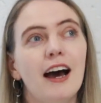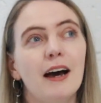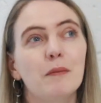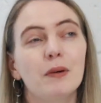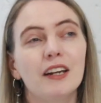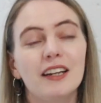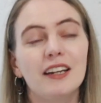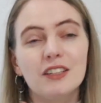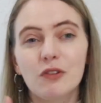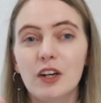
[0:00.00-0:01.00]
But it
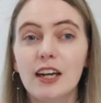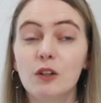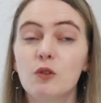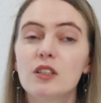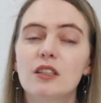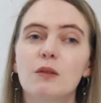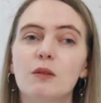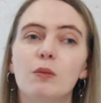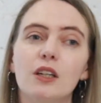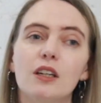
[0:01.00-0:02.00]
is very interesting
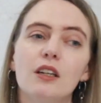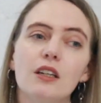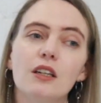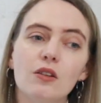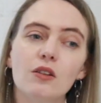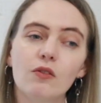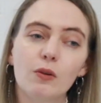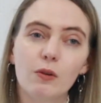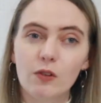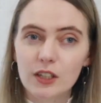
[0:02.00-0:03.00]
because from
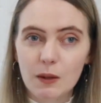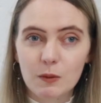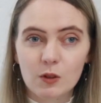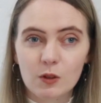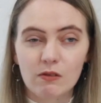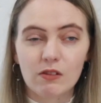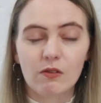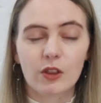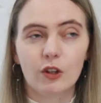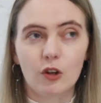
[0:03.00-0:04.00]
the first episode of
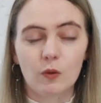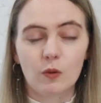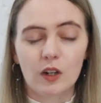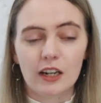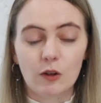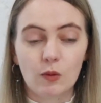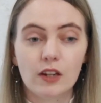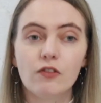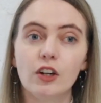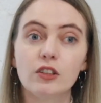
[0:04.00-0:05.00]
the Donghua, it really
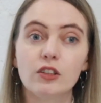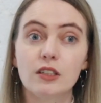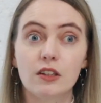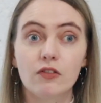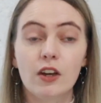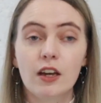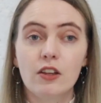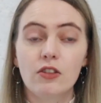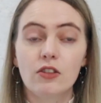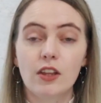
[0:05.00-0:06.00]
felt as if
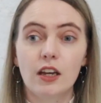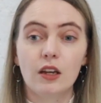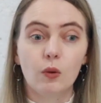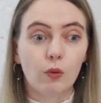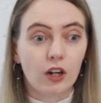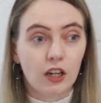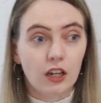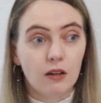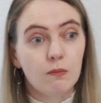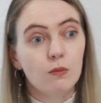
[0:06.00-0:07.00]
they
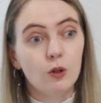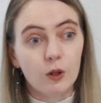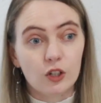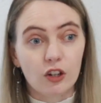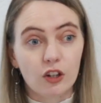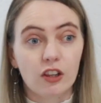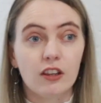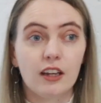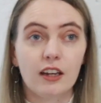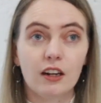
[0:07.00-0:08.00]
already knew each other,
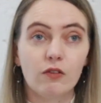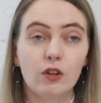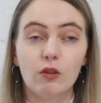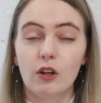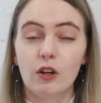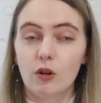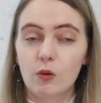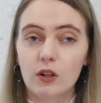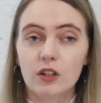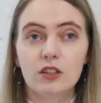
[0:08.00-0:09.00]
they kind of knew their
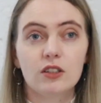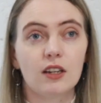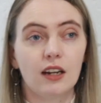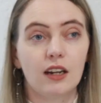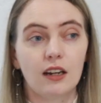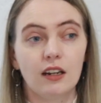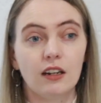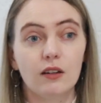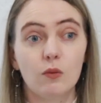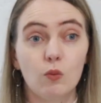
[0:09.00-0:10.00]
quirks and
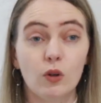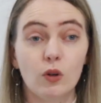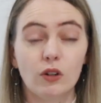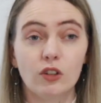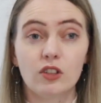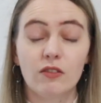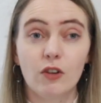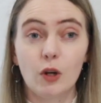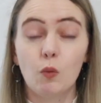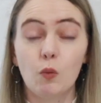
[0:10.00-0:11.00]
were just a
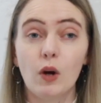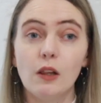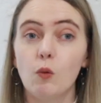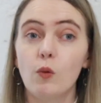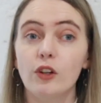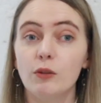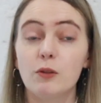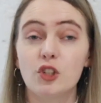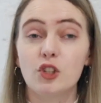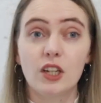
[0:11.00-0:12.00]
very well-oiled
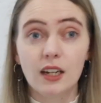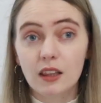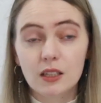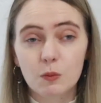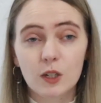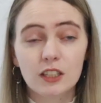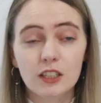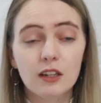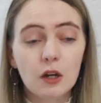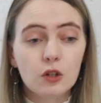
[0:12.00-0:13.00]
machine at this point.
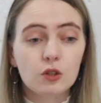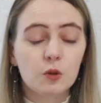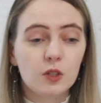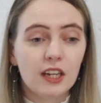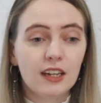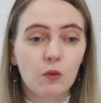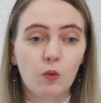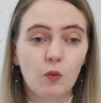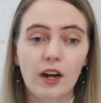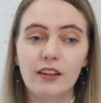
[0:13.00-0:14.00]
So seeing
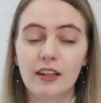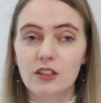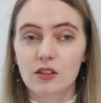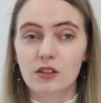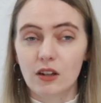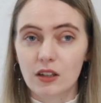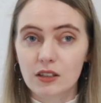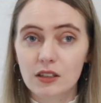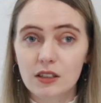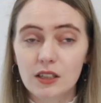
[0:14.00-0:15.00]
where they
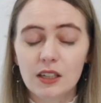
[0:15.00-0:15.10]
started